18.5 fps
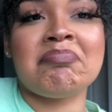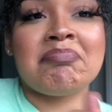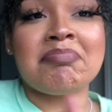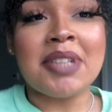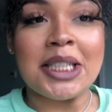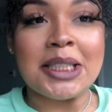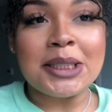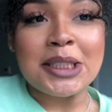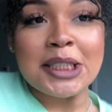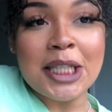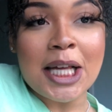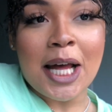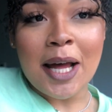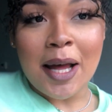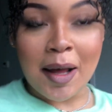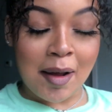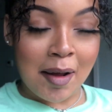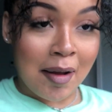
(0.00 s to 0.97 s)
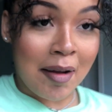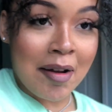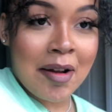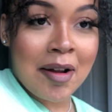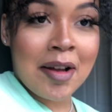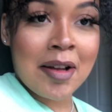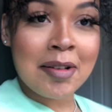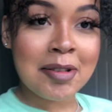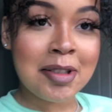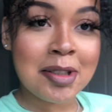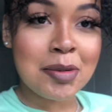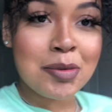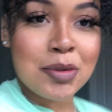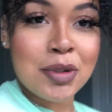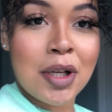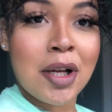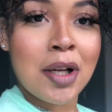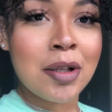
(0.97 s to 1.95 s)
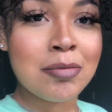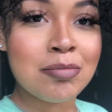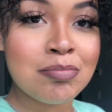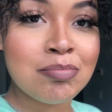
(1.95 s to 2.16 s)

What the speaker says: east side, east side.